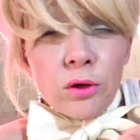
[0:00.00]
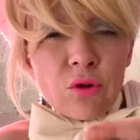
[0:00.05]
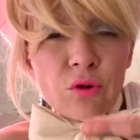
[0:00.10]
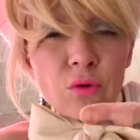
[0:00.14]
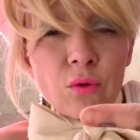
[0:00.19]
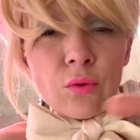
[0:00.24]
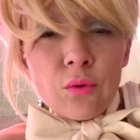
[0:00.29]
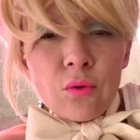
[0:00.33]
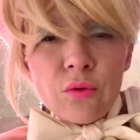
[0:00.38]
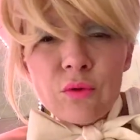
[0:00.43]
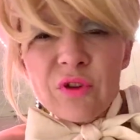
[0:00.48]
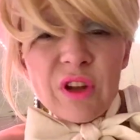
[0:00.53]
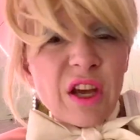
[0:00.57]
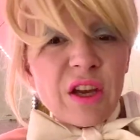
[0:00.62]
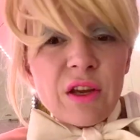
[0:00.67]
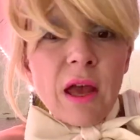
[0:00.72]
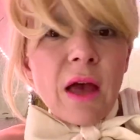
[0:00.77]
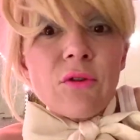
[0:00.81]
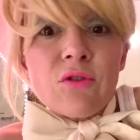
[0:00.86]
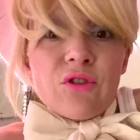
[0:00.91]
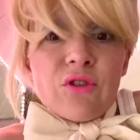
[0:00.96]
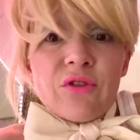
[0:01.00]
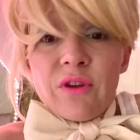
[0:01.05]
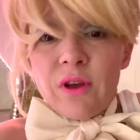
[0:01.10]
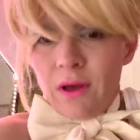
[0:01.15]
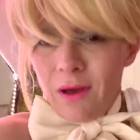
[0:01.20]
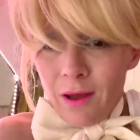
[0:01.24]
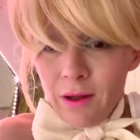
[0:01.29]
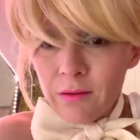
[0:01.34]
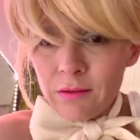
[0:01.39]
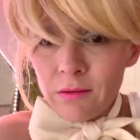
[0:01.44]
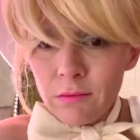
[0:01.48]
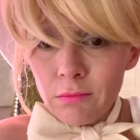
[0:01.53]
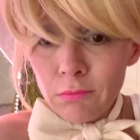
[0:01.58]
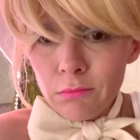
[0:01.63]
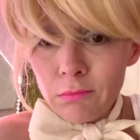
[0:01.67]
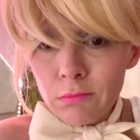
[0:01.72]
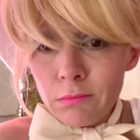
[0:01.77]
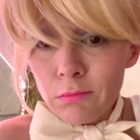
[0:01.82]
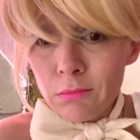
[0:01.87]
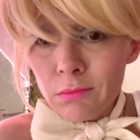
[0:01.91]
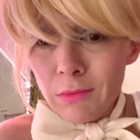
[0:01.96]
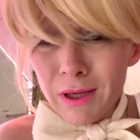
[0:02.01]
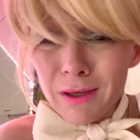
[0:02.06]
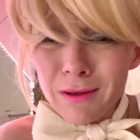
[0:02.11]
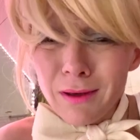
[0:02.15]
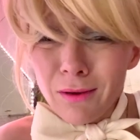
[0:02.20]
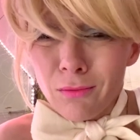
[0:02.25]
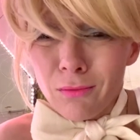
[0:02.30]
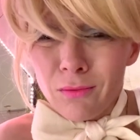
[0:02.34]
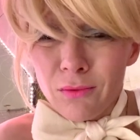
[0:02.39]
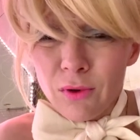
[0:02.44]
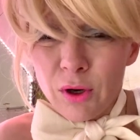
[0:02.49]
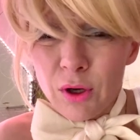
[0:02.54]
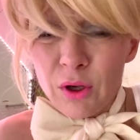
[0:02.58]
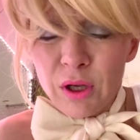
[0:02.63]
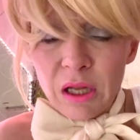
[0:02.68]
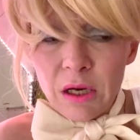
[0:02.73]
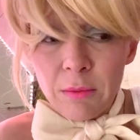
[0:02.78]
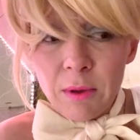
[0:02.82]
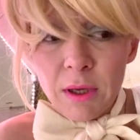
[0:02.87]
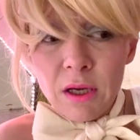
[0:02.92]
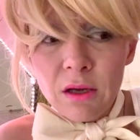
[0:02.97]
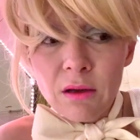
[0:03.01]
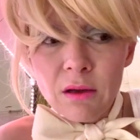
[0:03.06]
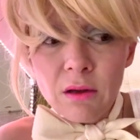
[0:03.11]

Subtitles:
to just say yes. Like, no. Are you kidding me?